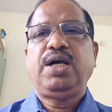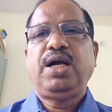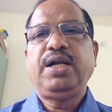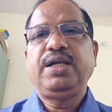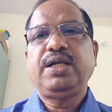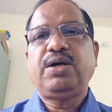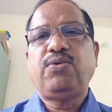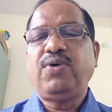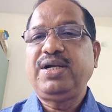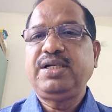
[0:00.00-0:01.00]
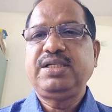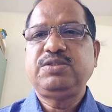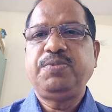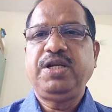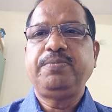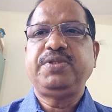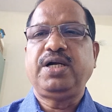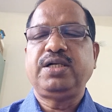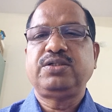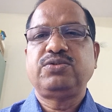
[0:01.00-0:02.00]
And what it is believed
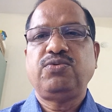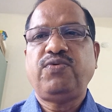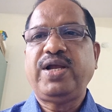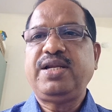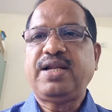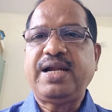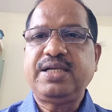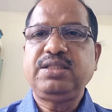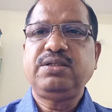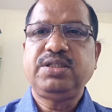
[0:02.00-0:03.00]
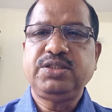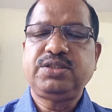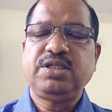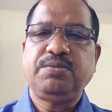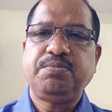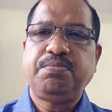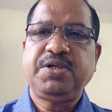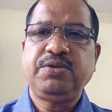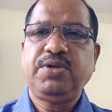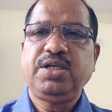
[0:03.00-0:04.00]
that while writing the history,
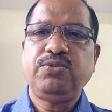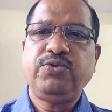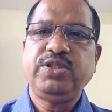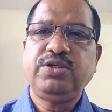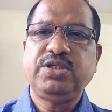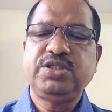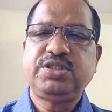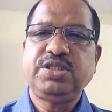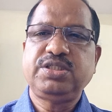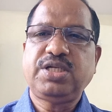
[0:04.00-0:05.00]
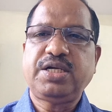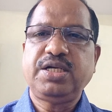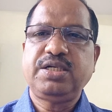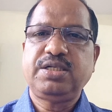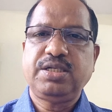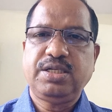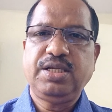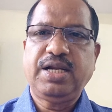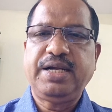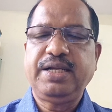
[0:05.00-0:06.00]
particularly when the history started
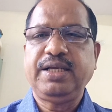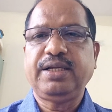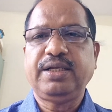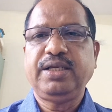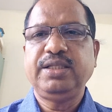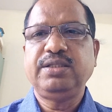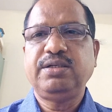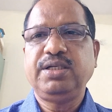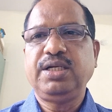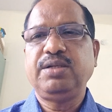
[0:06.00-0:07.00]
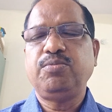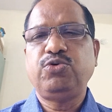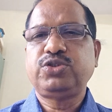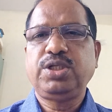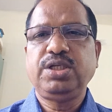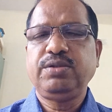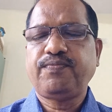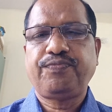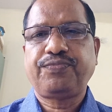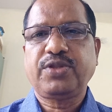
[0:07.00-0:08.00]
writing in the English, mostly
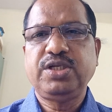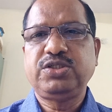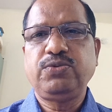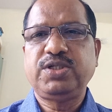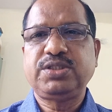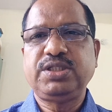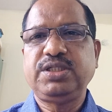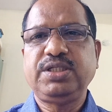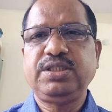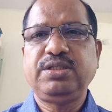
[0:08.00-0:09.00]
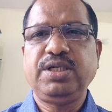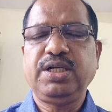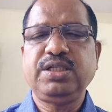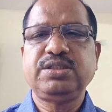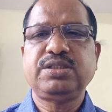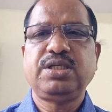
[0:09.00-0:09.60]
history was written in the English,